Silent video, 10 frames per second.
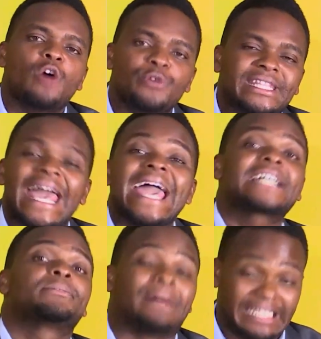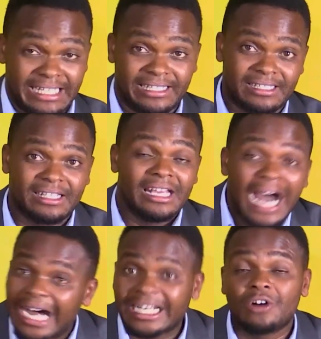with expertise
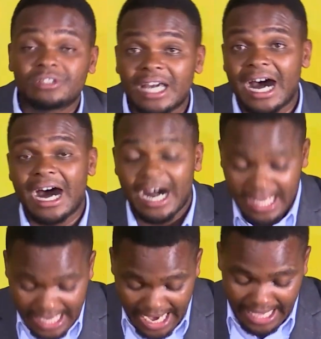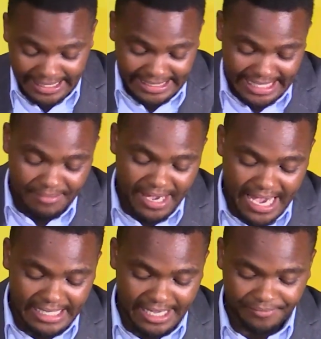around the same
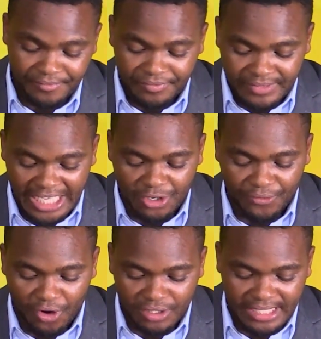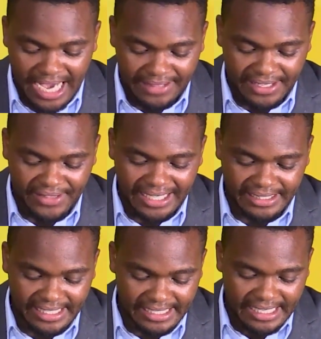area. And of course, the
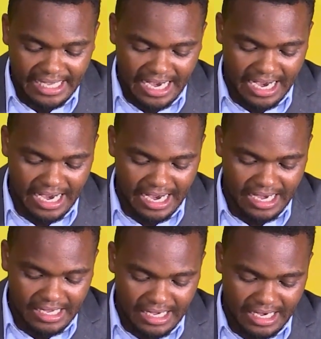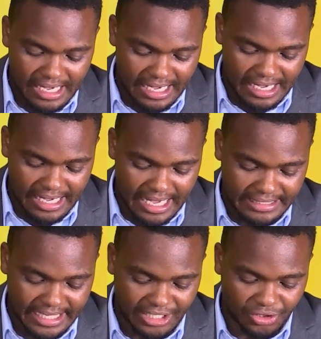third thing,
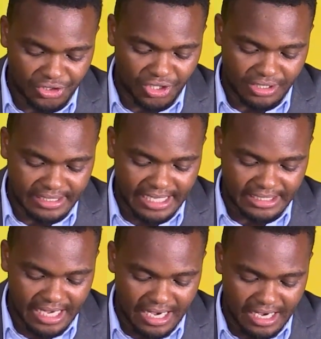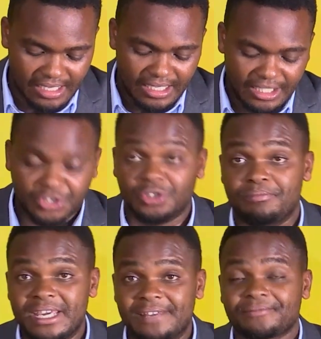as I close on that,
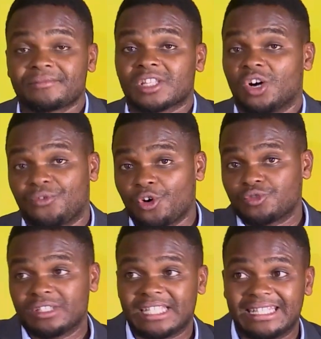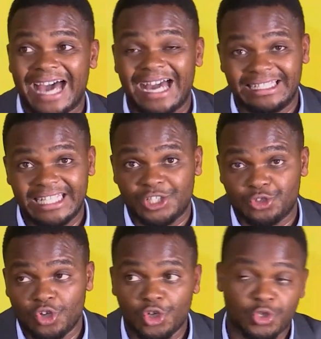should be, of course, we say the idea
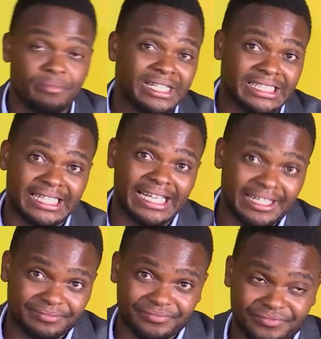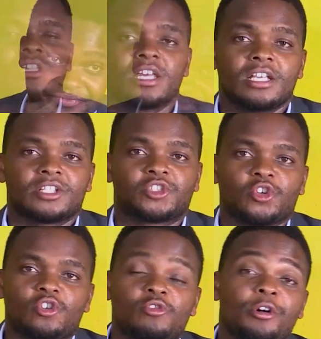should also be trading.
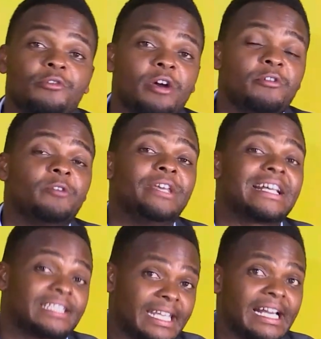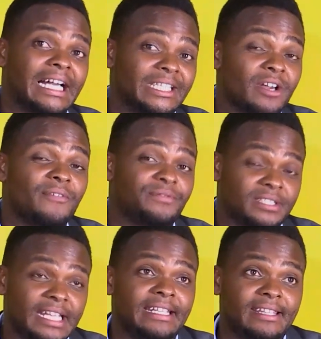So we are saying, and we have
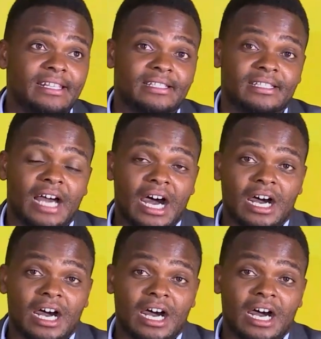said this